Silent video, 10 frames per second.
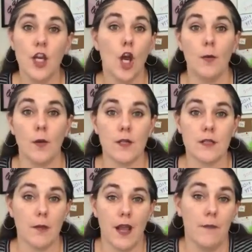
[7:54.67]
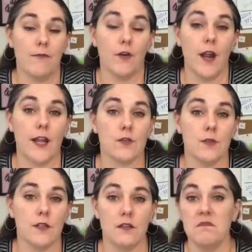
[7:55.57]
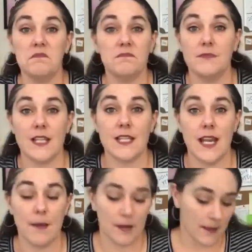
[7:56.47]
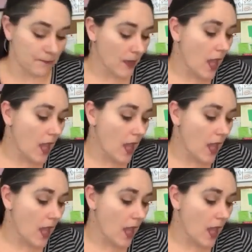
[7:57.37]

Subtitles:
Nobody wants to buy them for X reason. That's not happening.